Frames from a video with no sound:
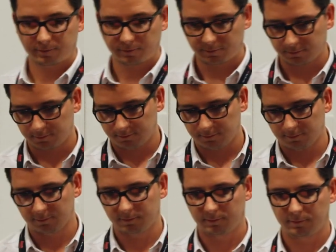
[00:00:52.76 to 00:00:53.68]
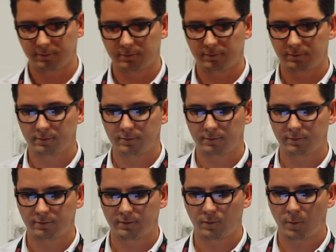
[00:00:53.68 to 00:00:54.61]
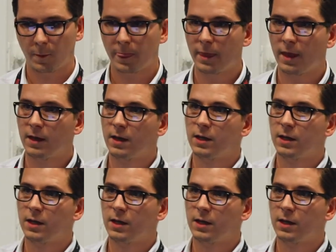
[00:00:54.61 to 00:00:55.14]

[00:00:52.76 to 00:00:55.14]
(silence)